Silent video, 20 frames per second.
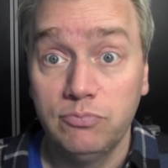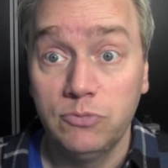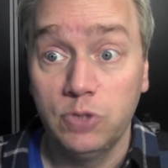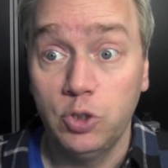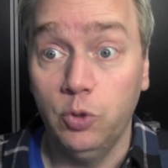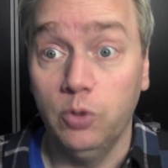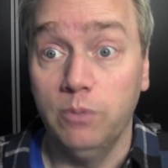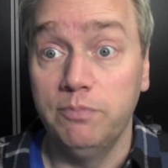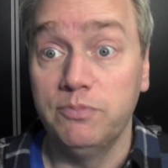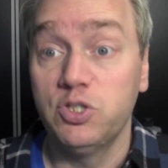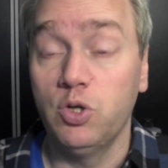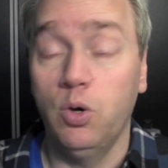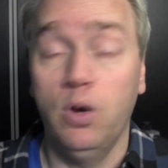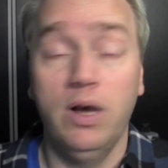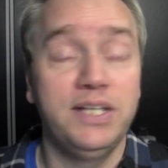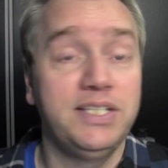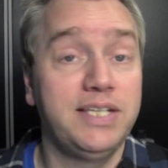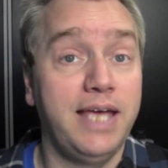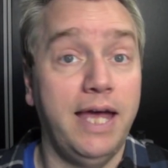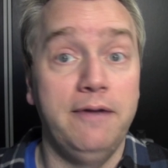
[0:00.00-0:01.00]
Cool. So
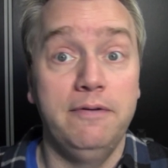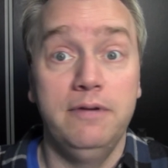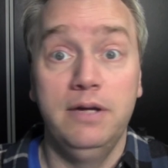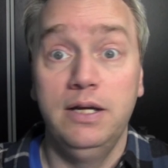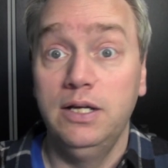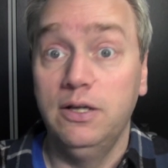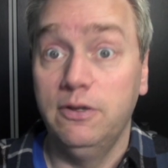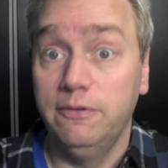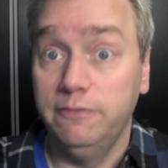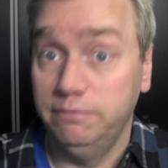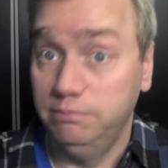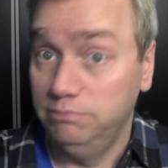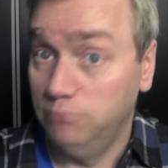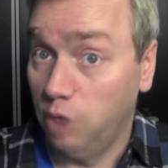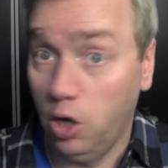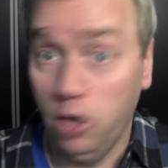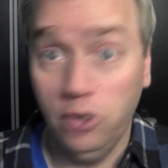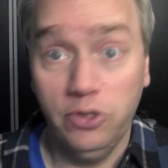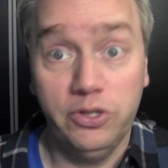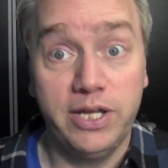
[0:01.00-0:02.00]
once again,
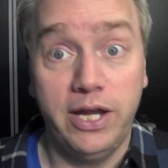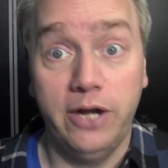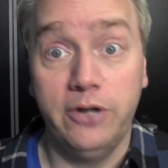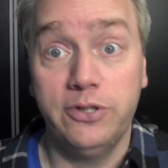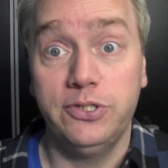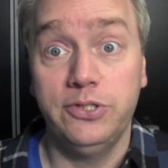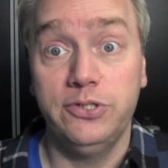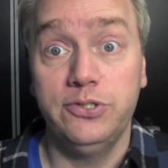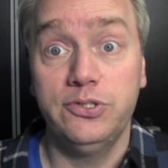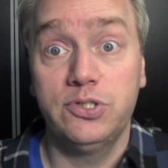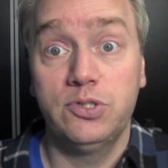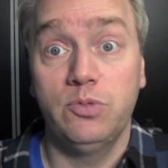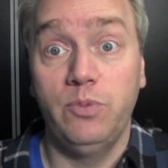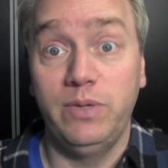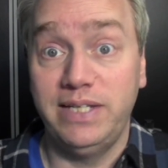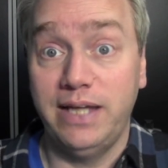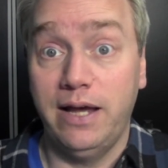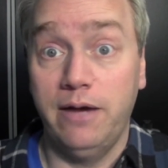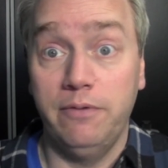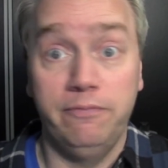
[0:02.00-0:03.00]
all the characters
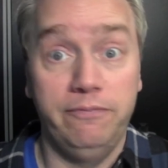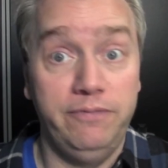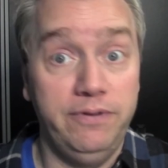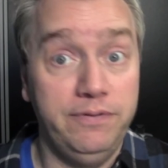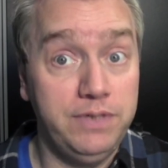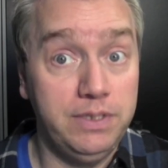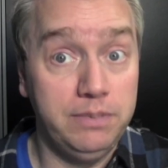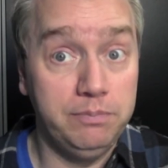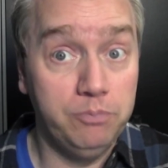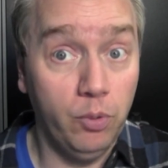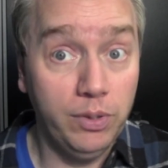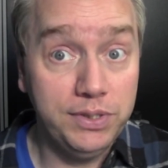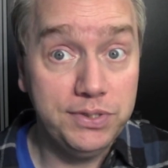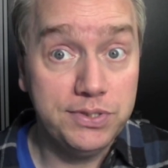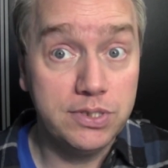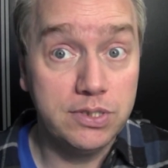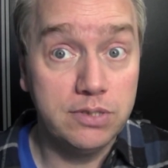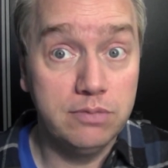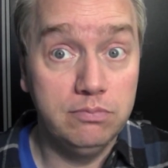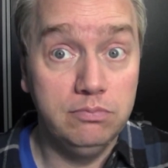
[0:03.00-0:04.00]
went down 15
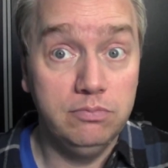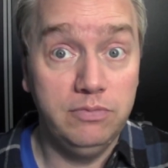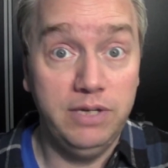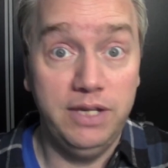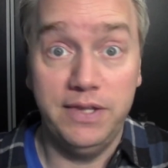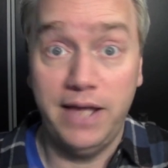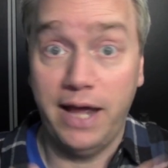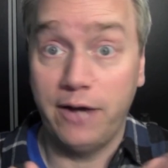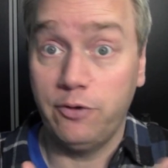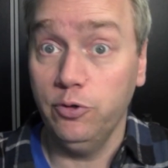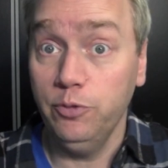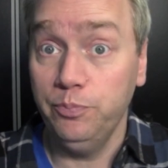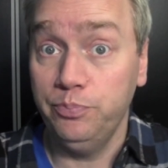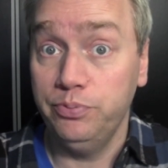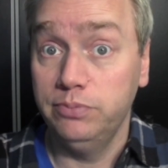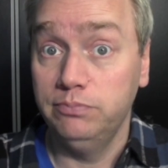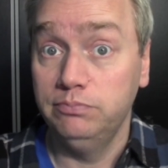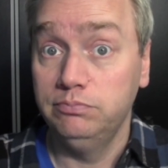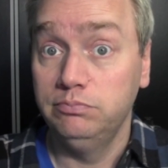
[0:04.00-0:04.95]
points in that group.